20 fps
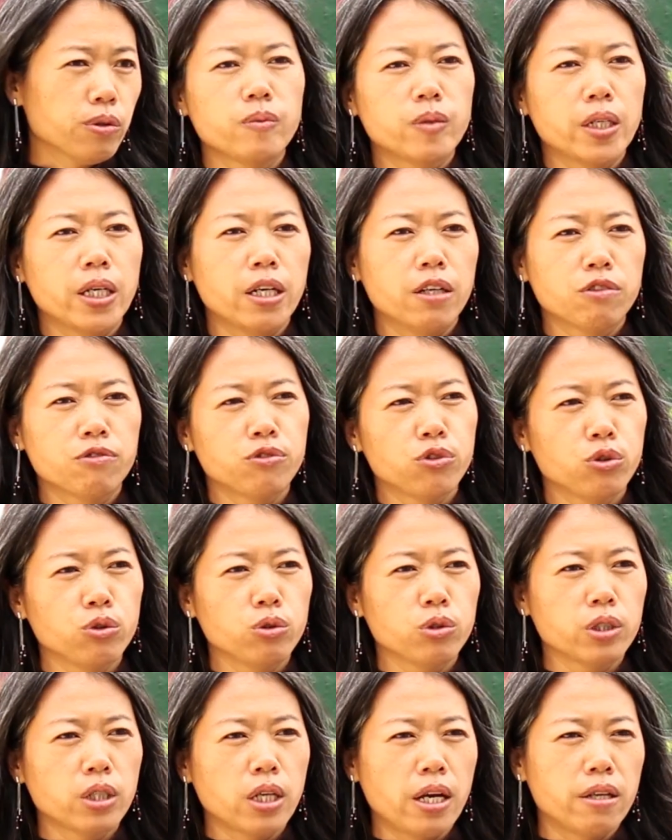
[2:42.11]
Yeah,
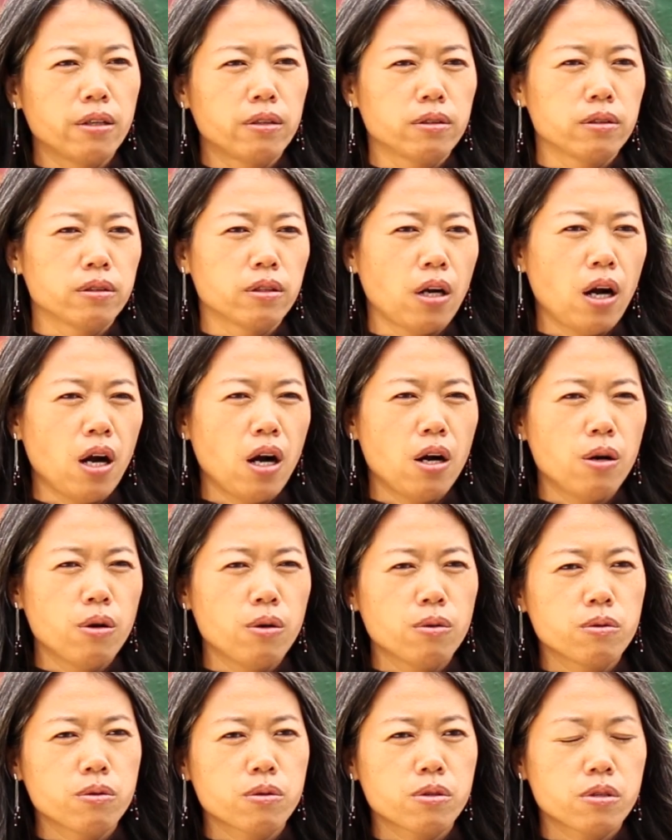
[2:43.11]
food and the
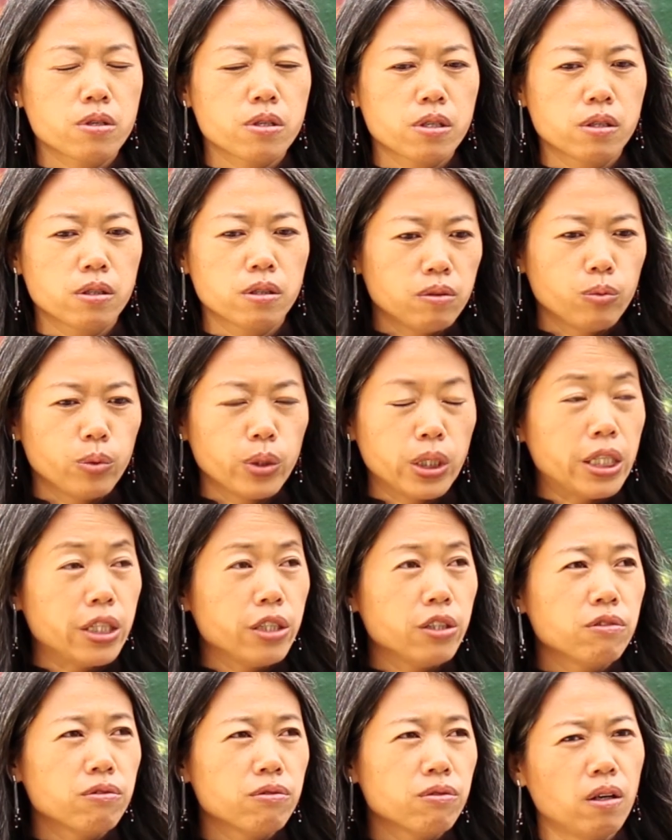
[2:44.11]
house we
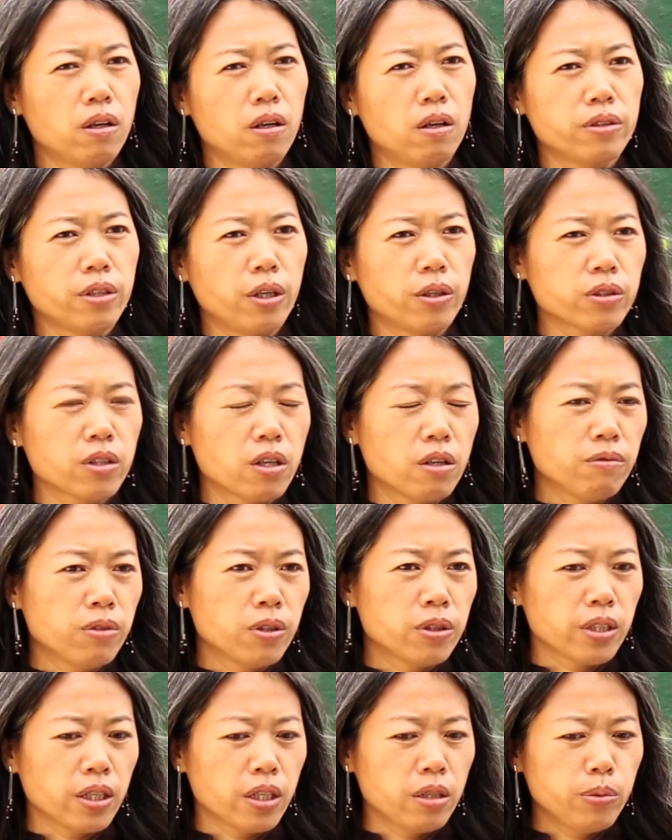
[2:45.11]
live not
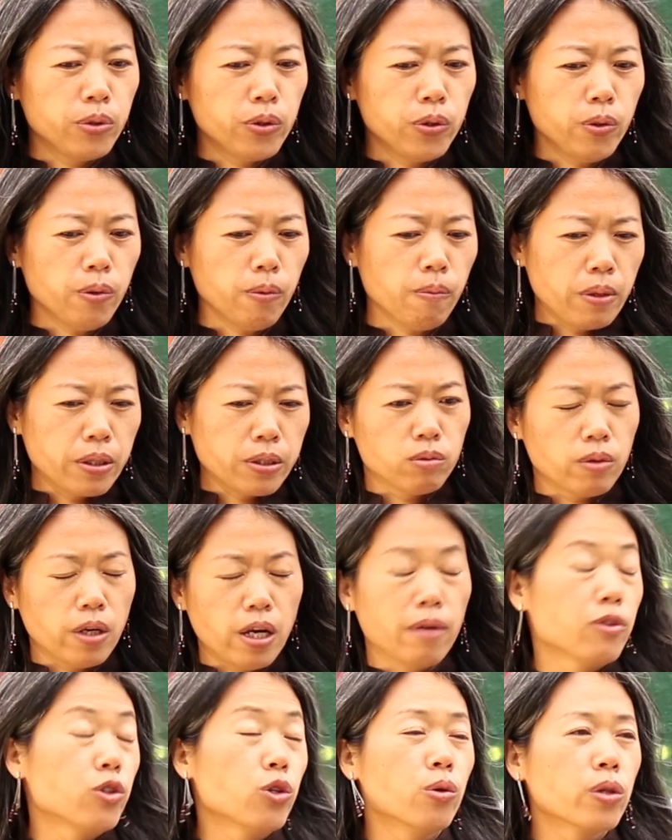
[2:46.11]
comfortable, but
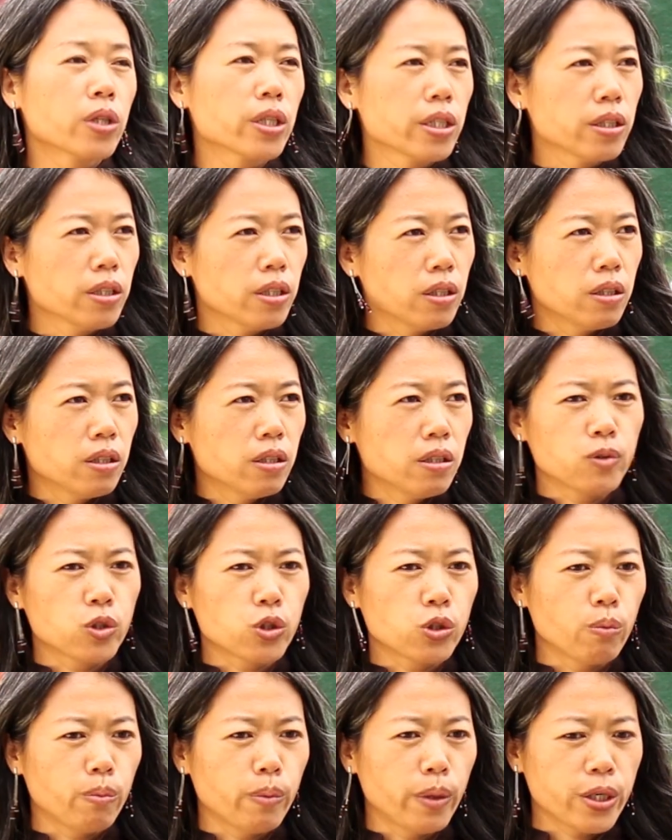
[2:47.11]
I don't care
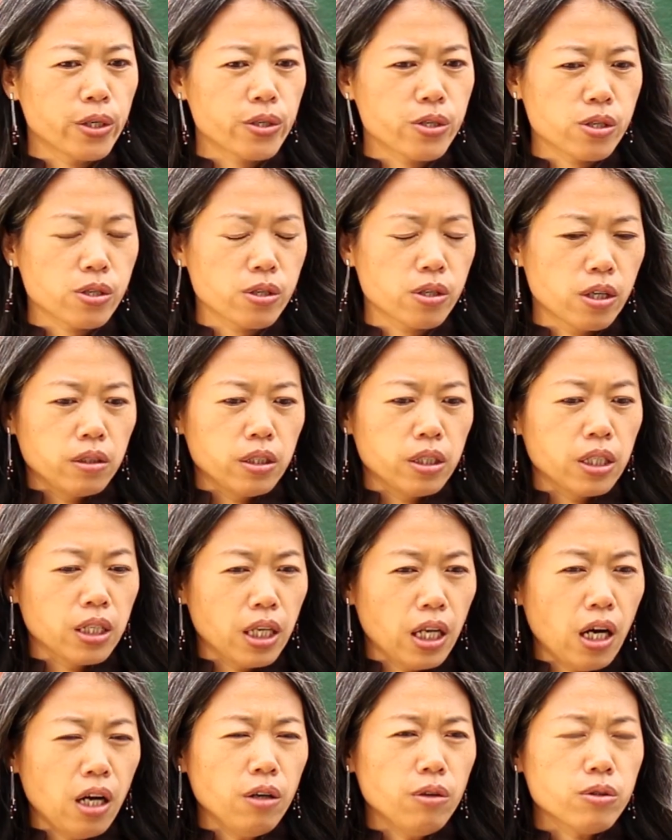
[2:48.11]
so much.
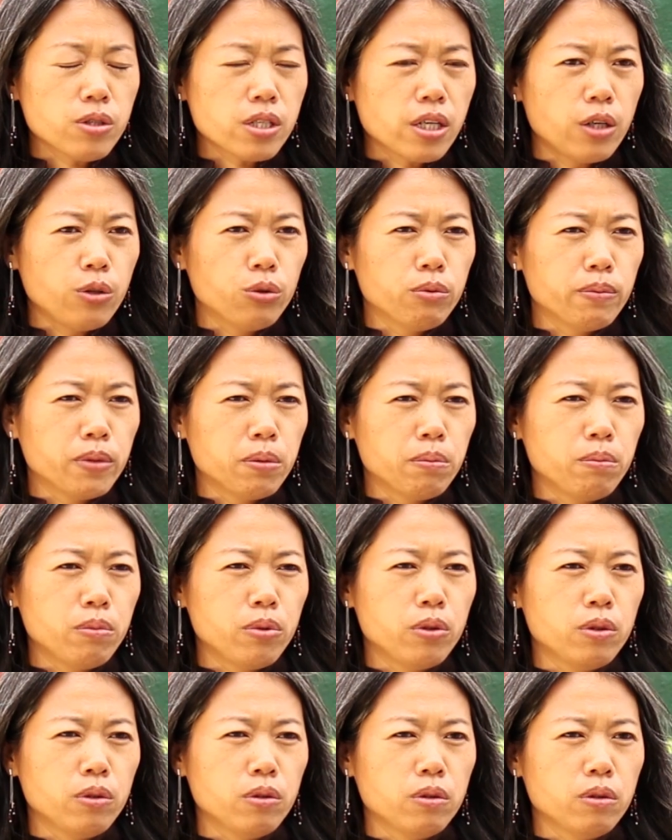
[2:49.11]
In Laos, I
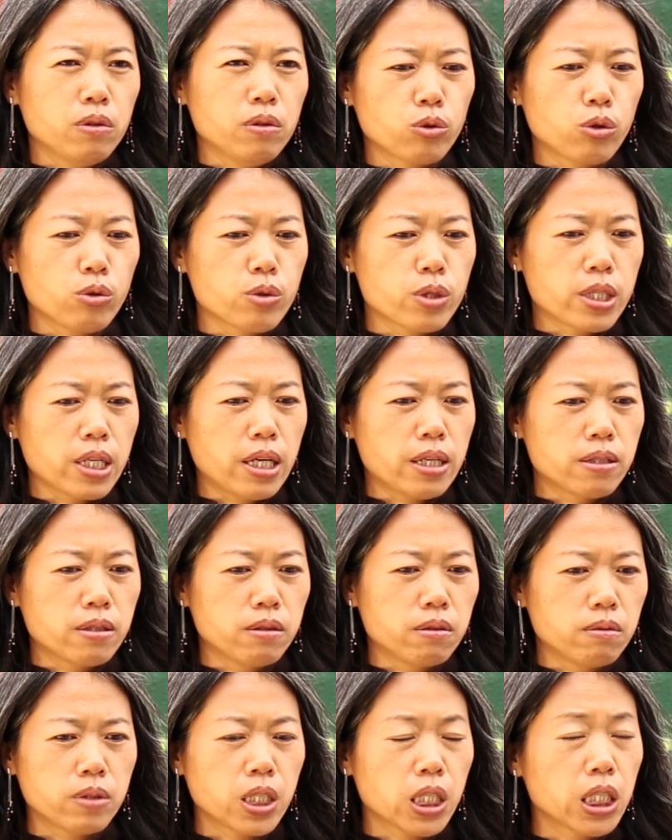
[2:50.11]
remember
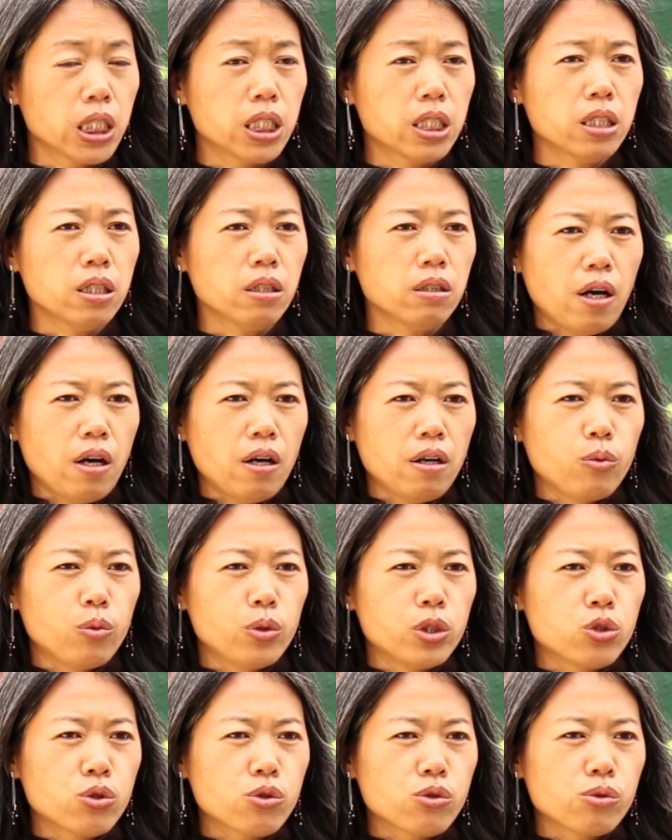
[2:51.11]
2010, I
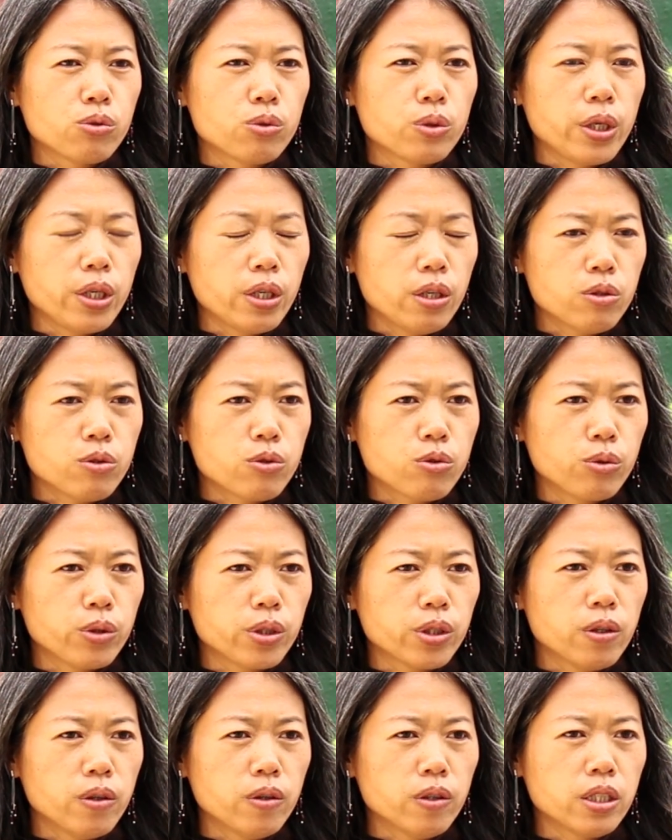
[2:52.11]
went to there to
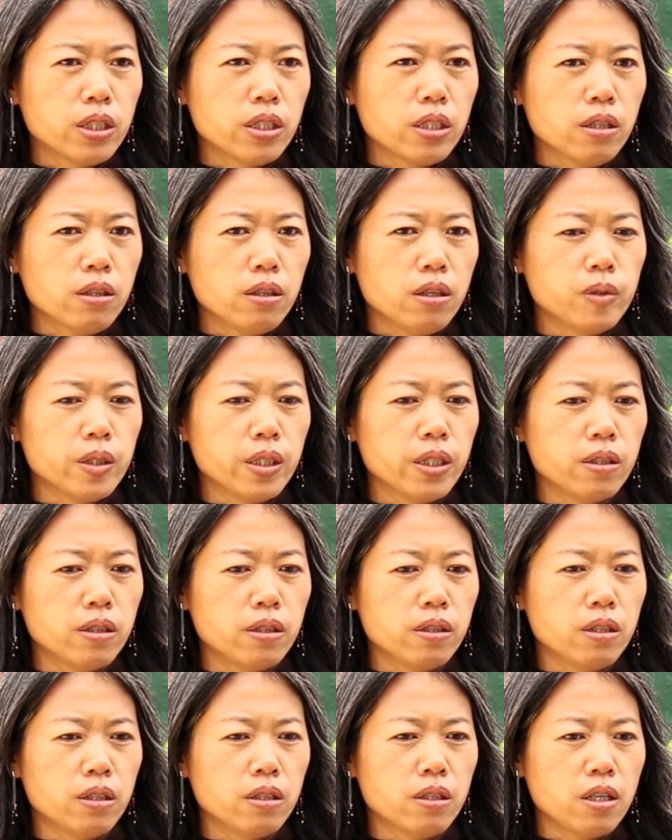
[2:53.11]
recording.
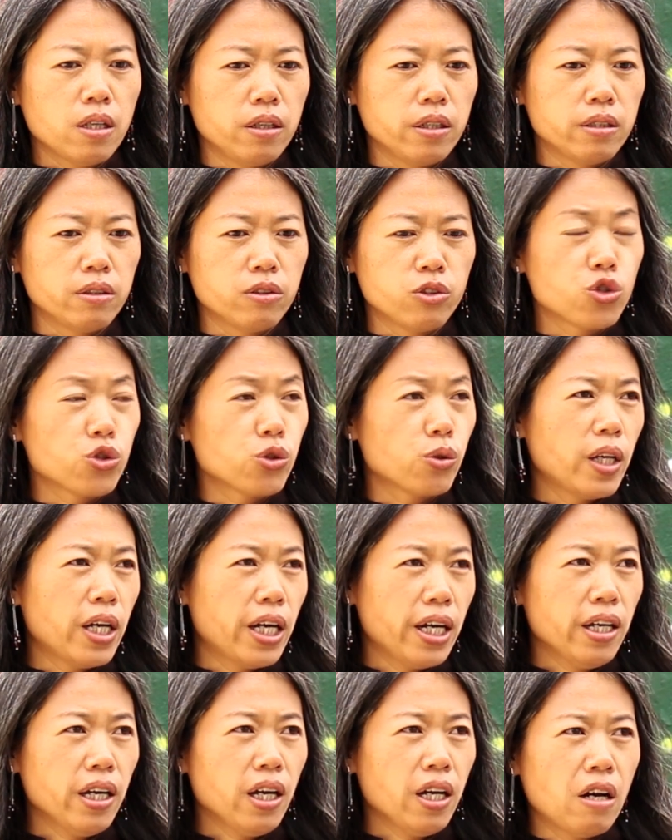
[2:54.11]
There in
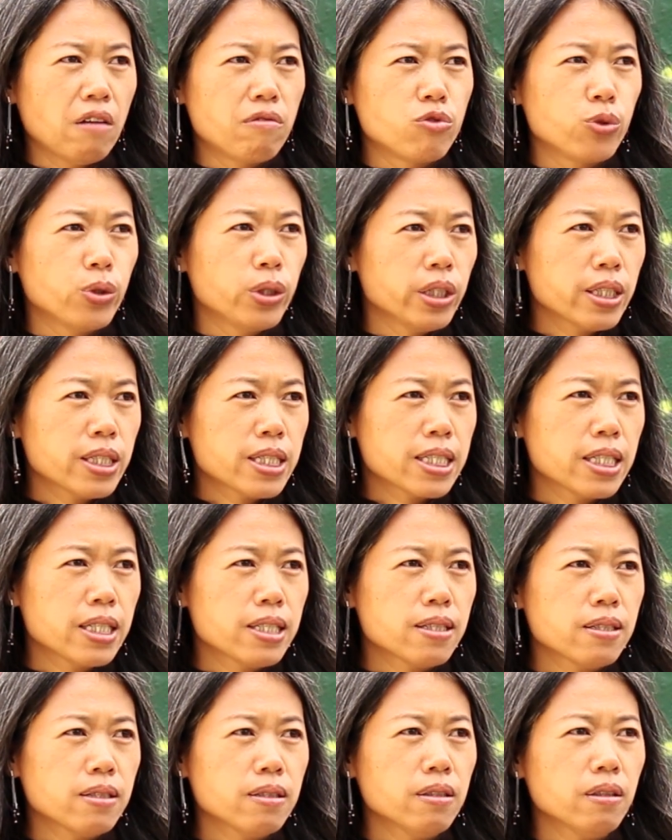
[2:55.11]
July, have rainy
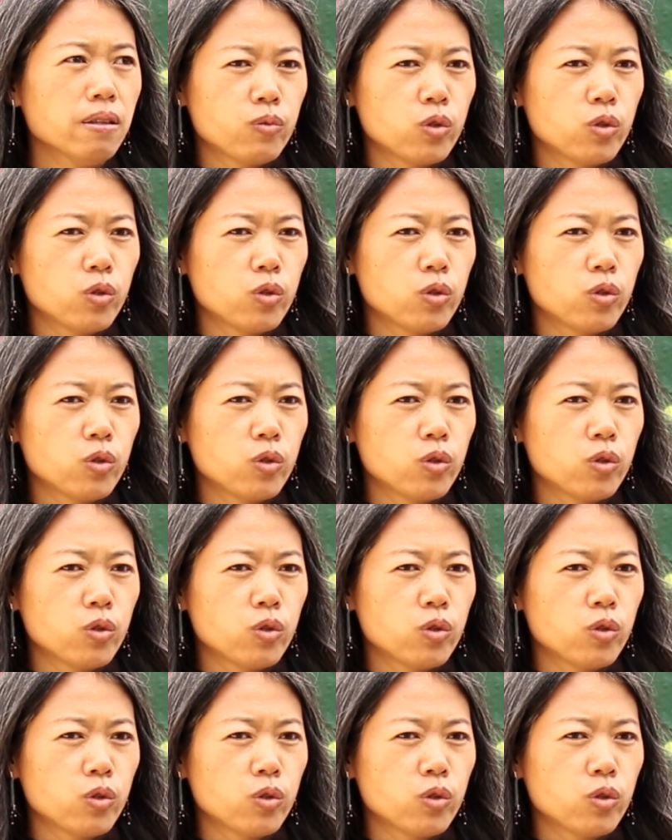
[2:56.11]
season.